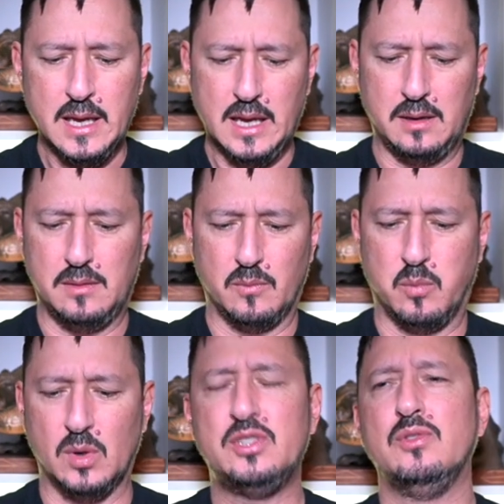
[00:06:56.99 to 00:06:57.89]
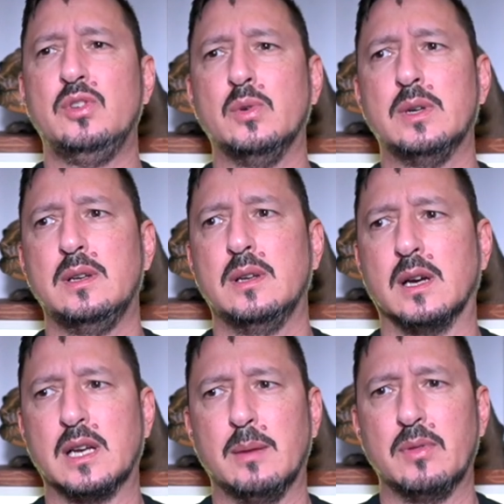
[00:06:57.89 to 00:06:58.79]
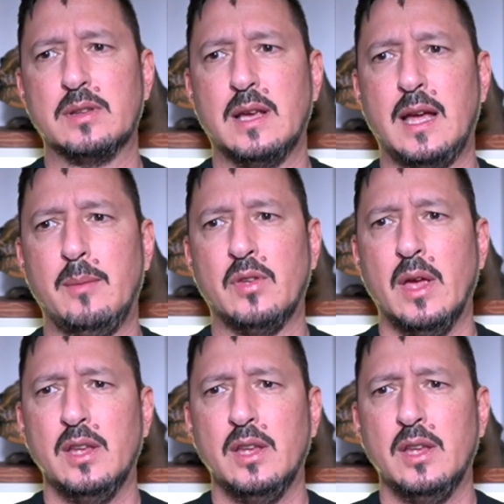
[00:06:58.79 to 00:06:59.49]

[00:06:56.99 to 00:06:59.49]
And once you do it a couple of times,